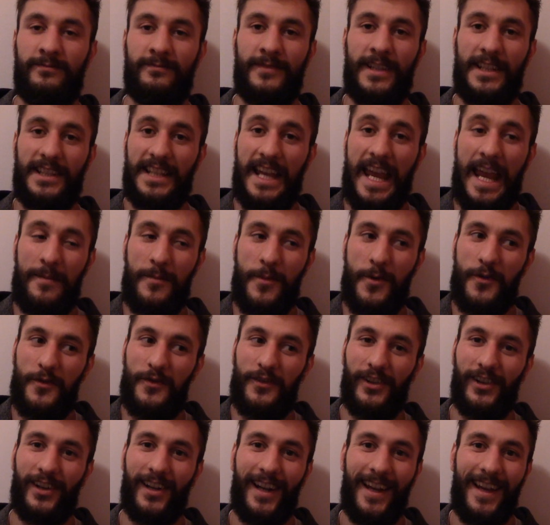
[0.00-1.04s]
It's game
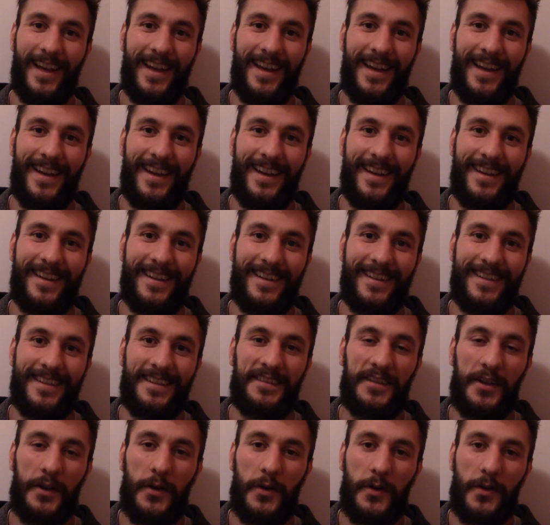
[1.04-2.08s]
over.
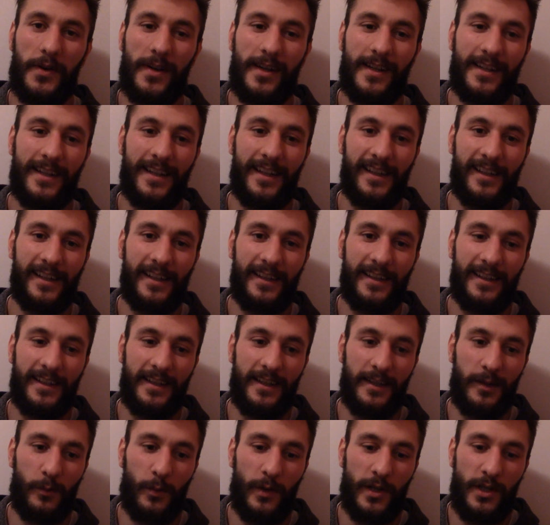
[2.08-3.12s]
So
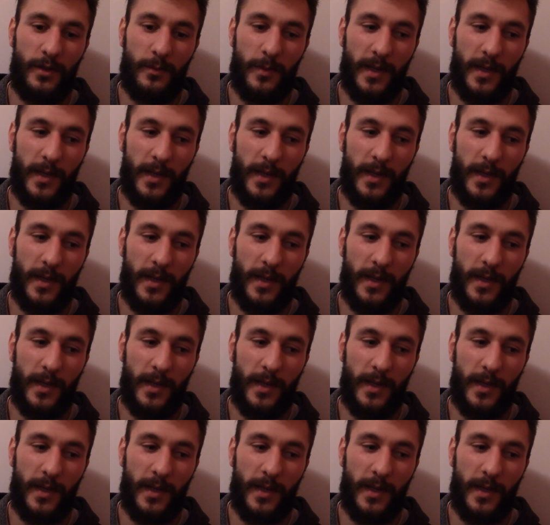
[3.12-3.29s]
when you